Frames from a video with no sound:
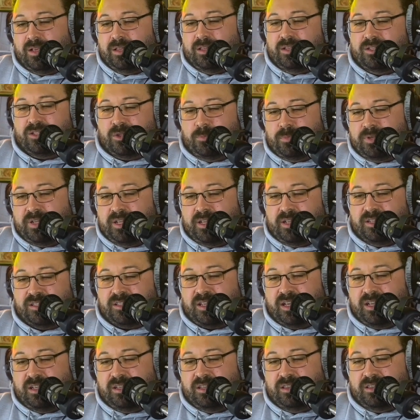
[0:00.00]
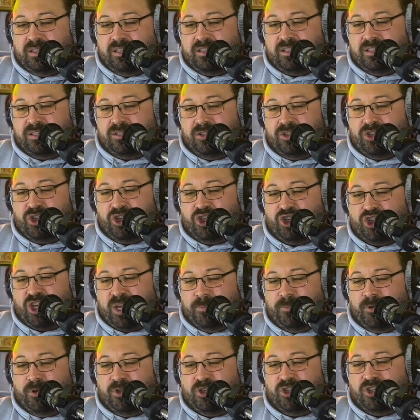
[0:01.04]
There's somebody here saying, this is such a
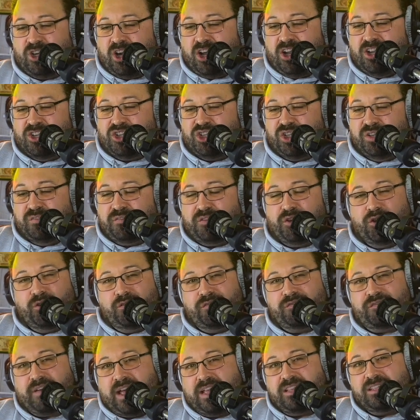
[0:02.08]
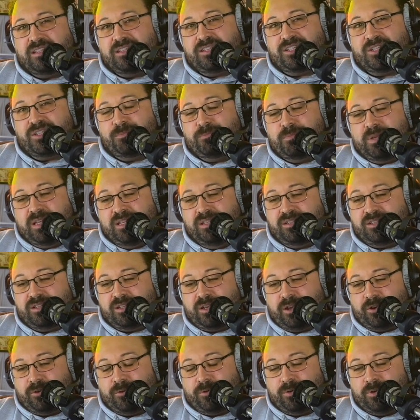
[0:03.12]
shame you're charging for your fans to meet
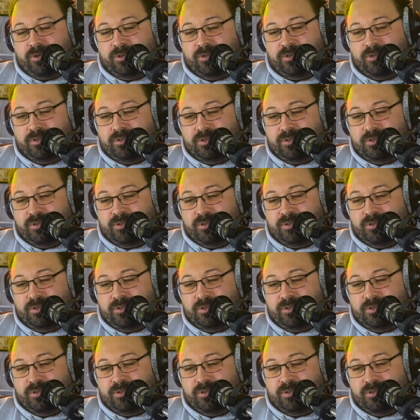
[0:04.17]
you.